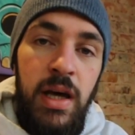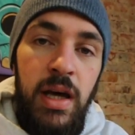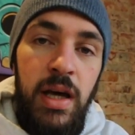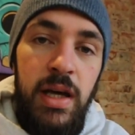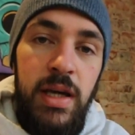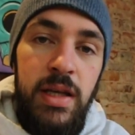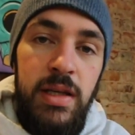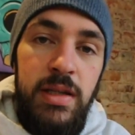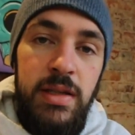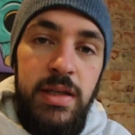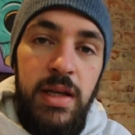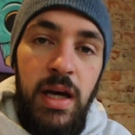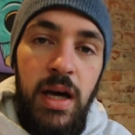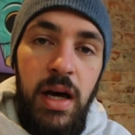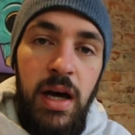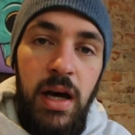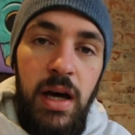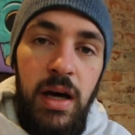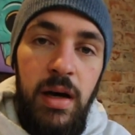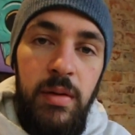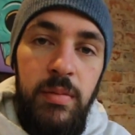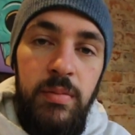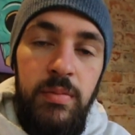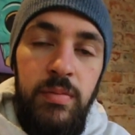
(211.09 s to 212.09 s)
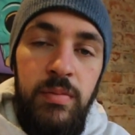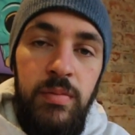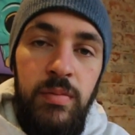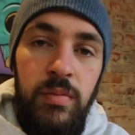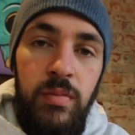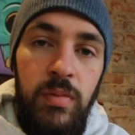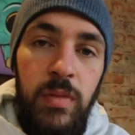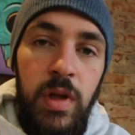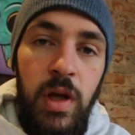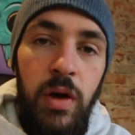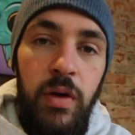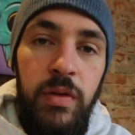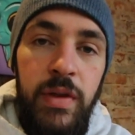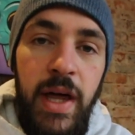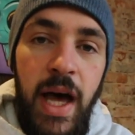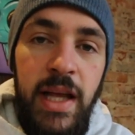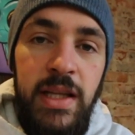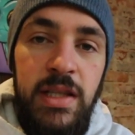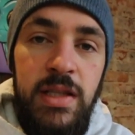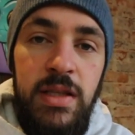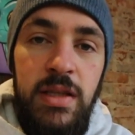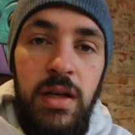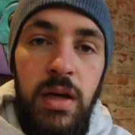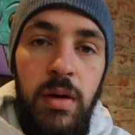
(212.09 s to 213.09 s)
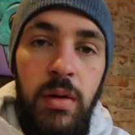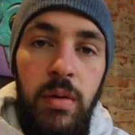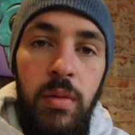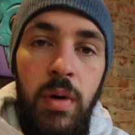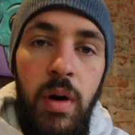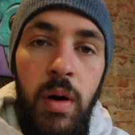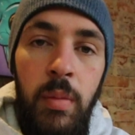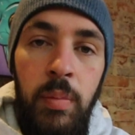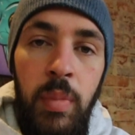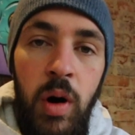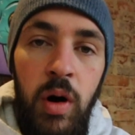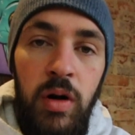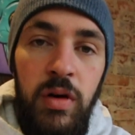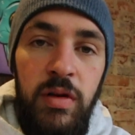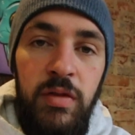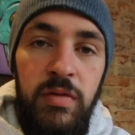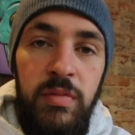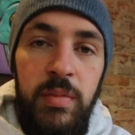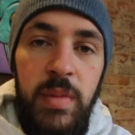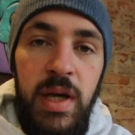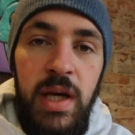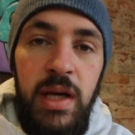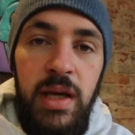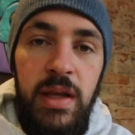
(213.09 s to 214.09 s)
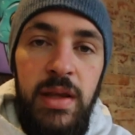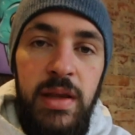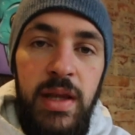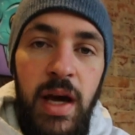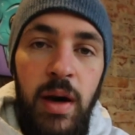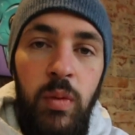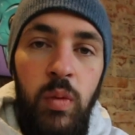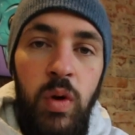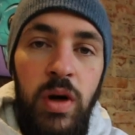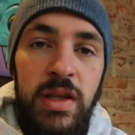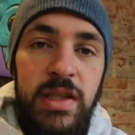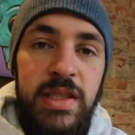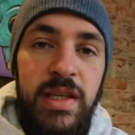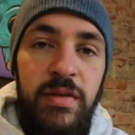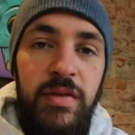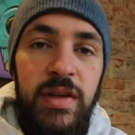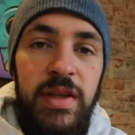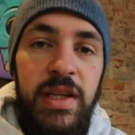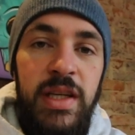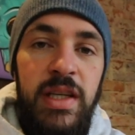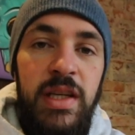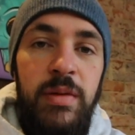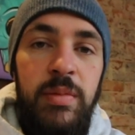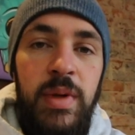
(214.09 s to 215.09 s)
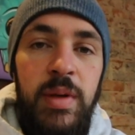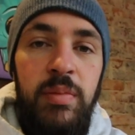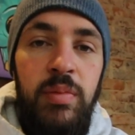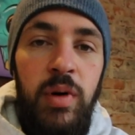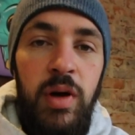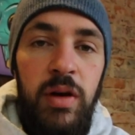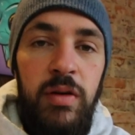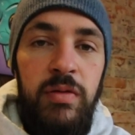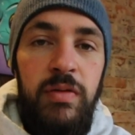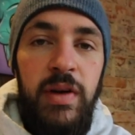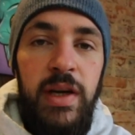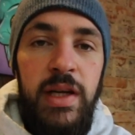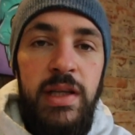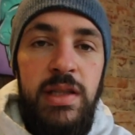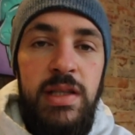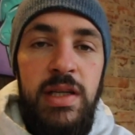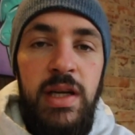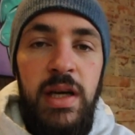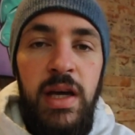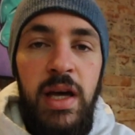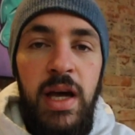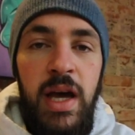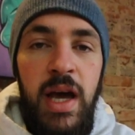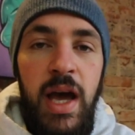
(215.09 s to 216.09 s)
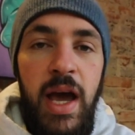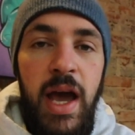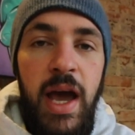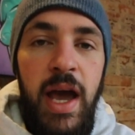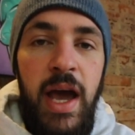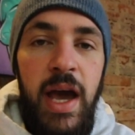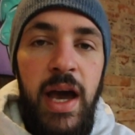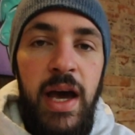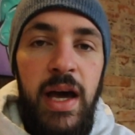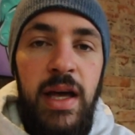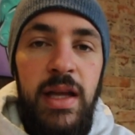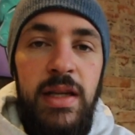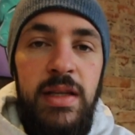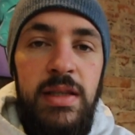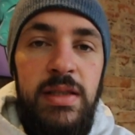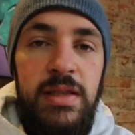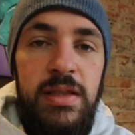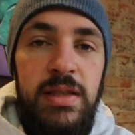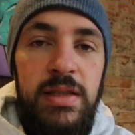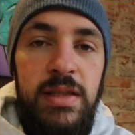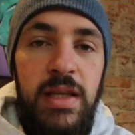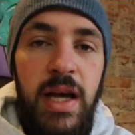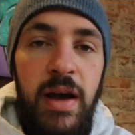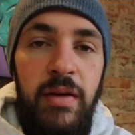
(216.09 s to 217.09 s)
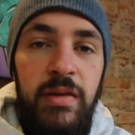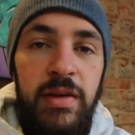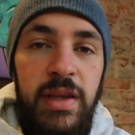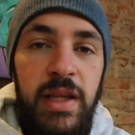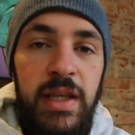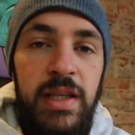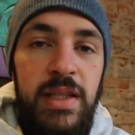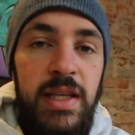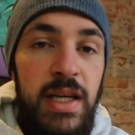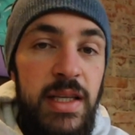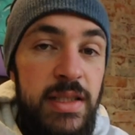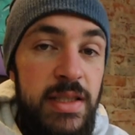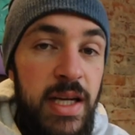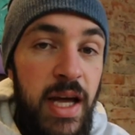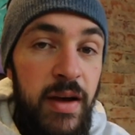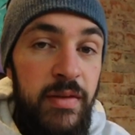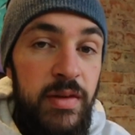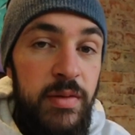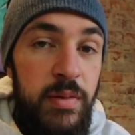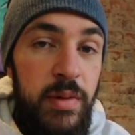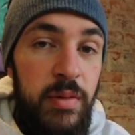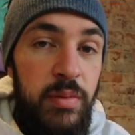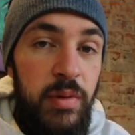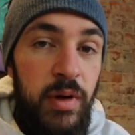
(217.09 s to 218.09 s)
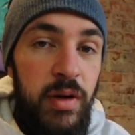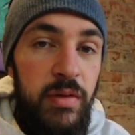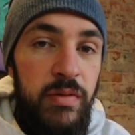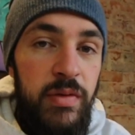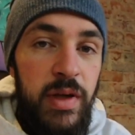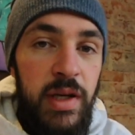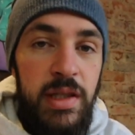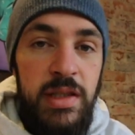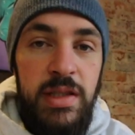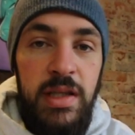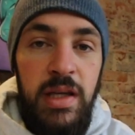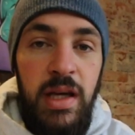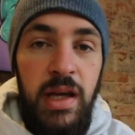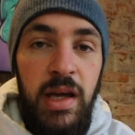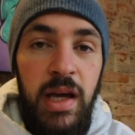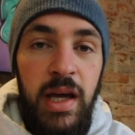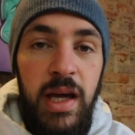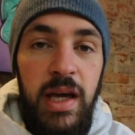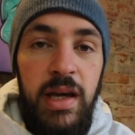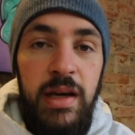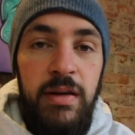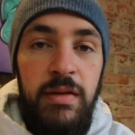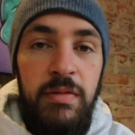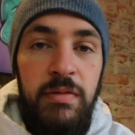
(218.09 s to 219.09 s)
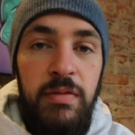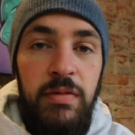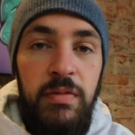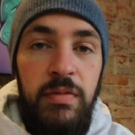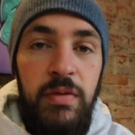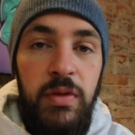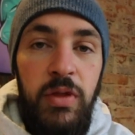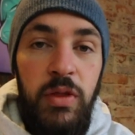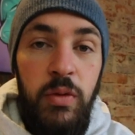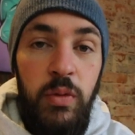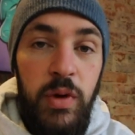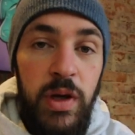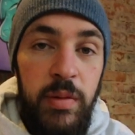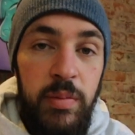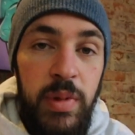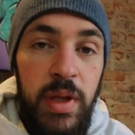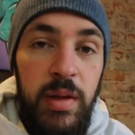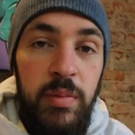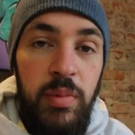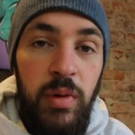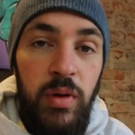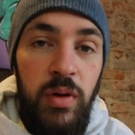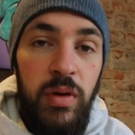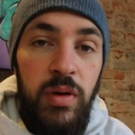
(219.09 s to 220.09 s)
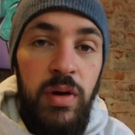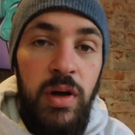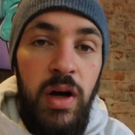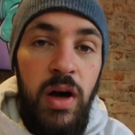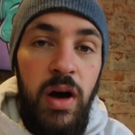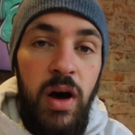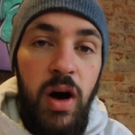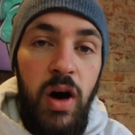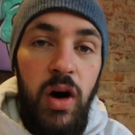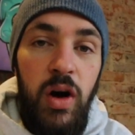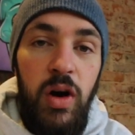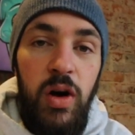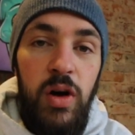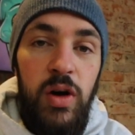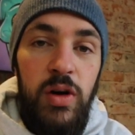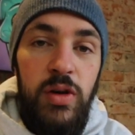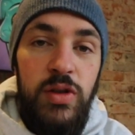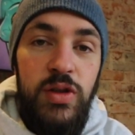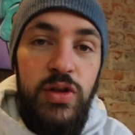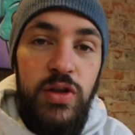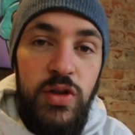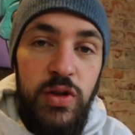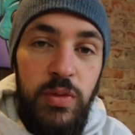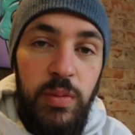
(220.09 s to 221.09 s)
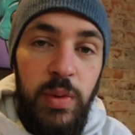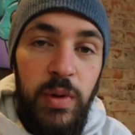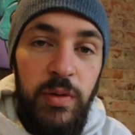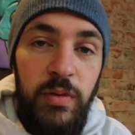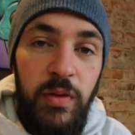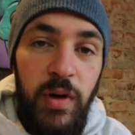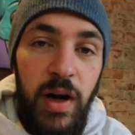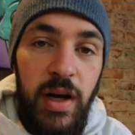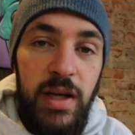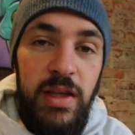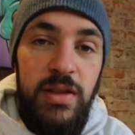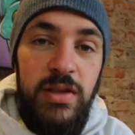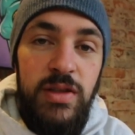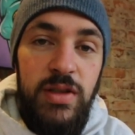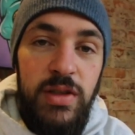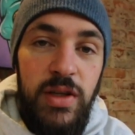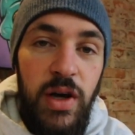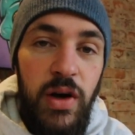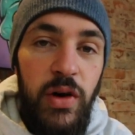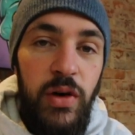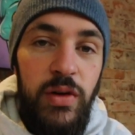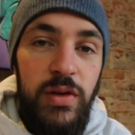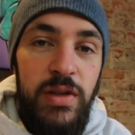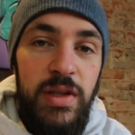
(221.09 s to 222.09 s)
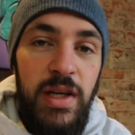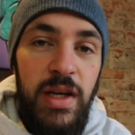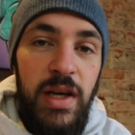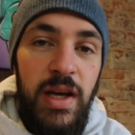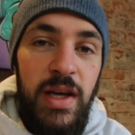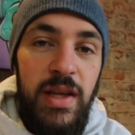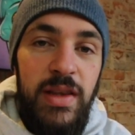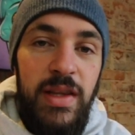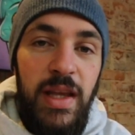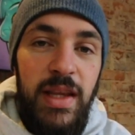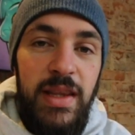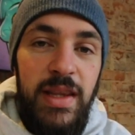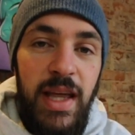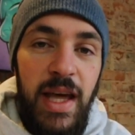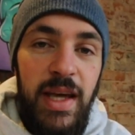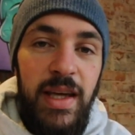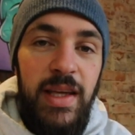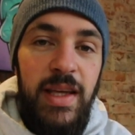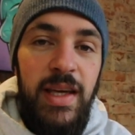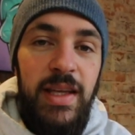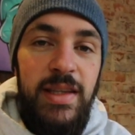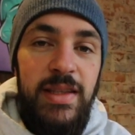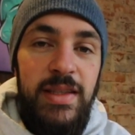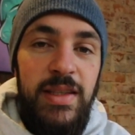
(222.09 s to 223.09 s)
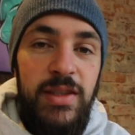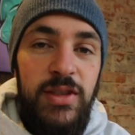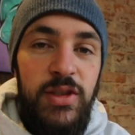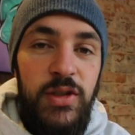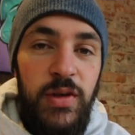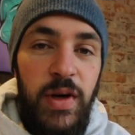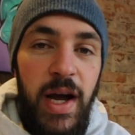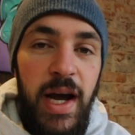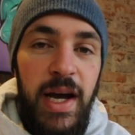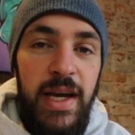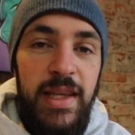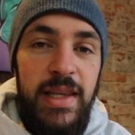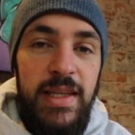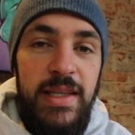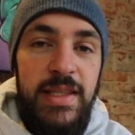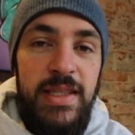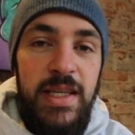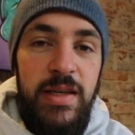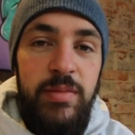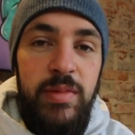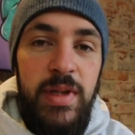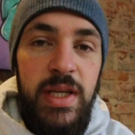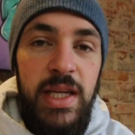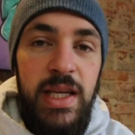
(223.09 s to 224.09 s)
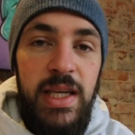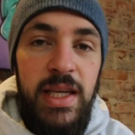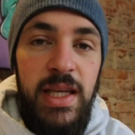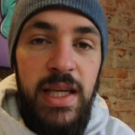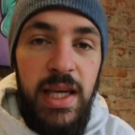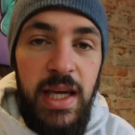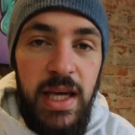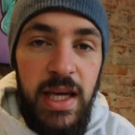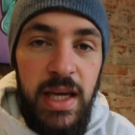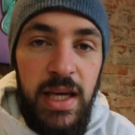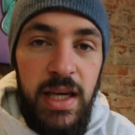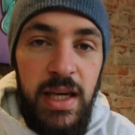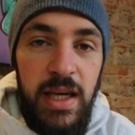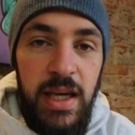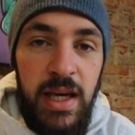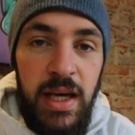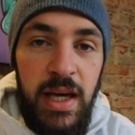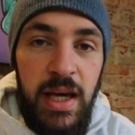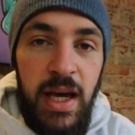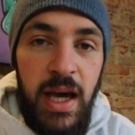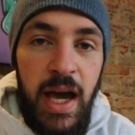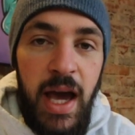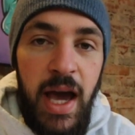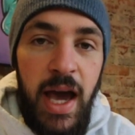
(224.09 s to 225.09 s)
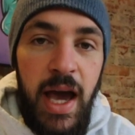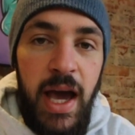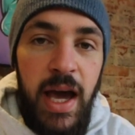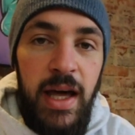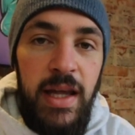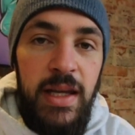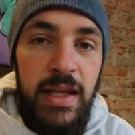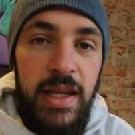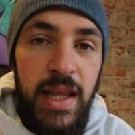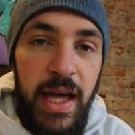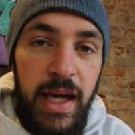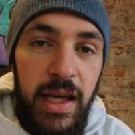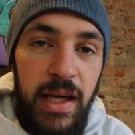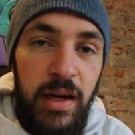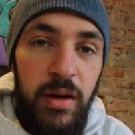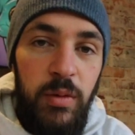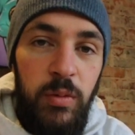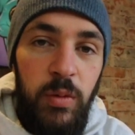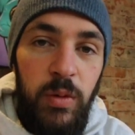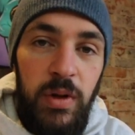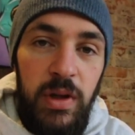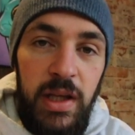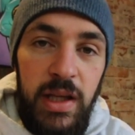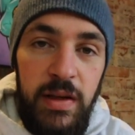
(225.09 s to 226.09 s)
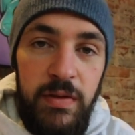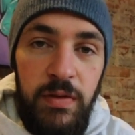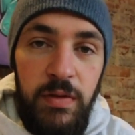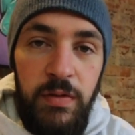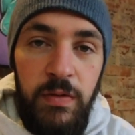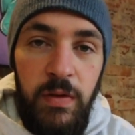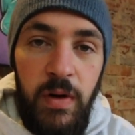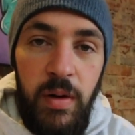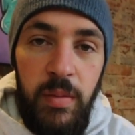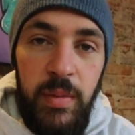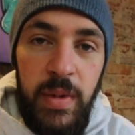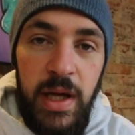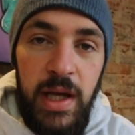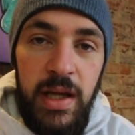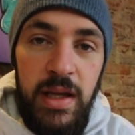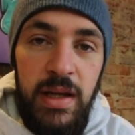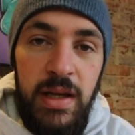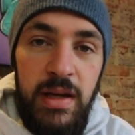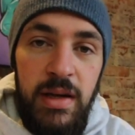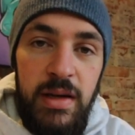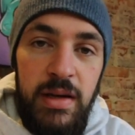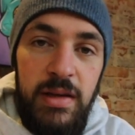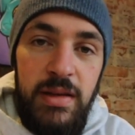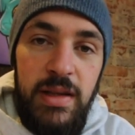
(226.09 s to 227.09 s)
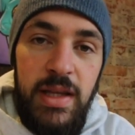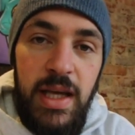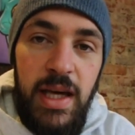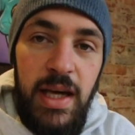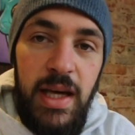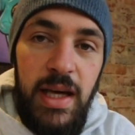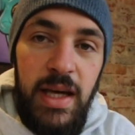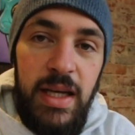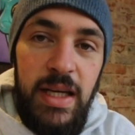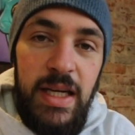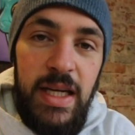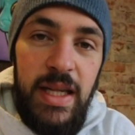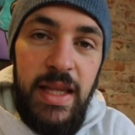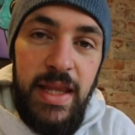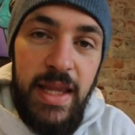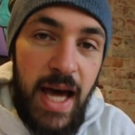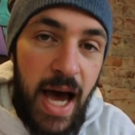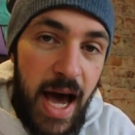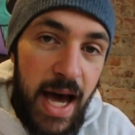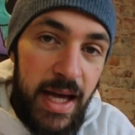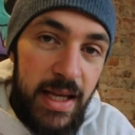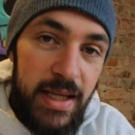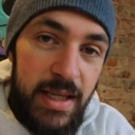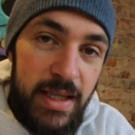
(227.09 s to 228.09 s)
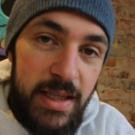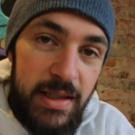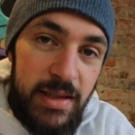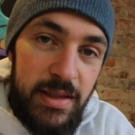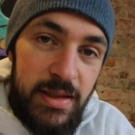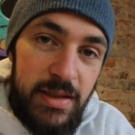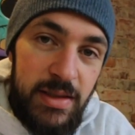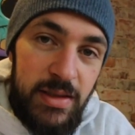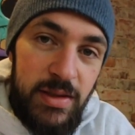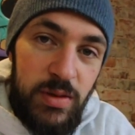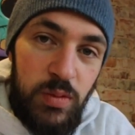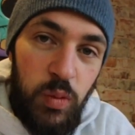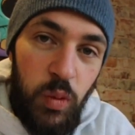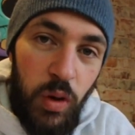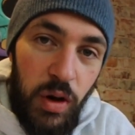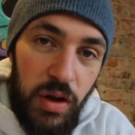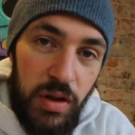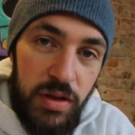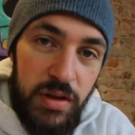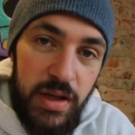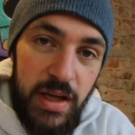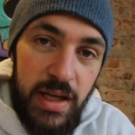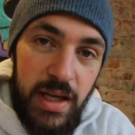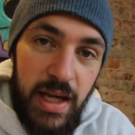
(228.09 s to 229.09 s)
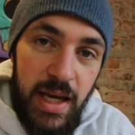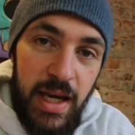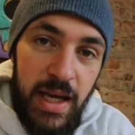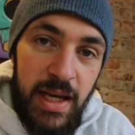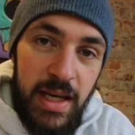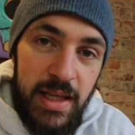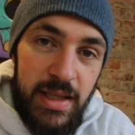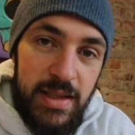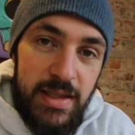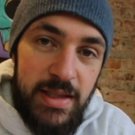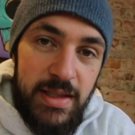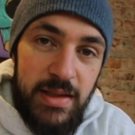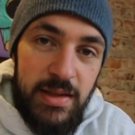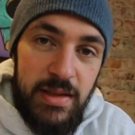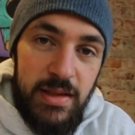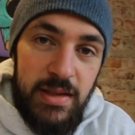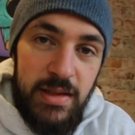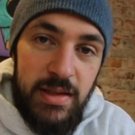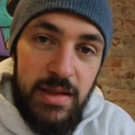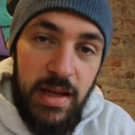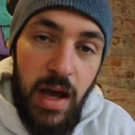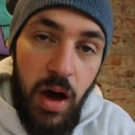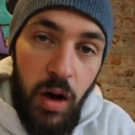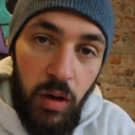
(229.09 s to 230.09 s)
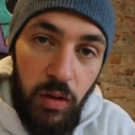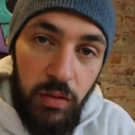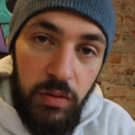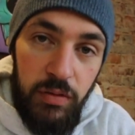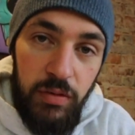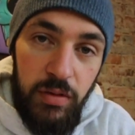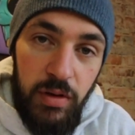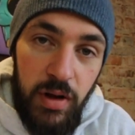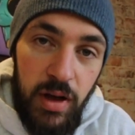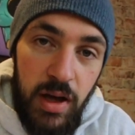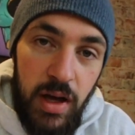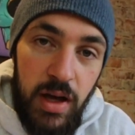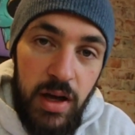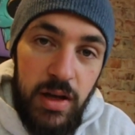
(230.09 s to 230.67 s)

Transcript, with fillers: Is um, you know that's a part of me that wants everything to be perfect, and everything doesn't have to be perfect. If three people are super fucking stoked that they get to try the CBD ghee and they get relief from it, then that is worth it in itself.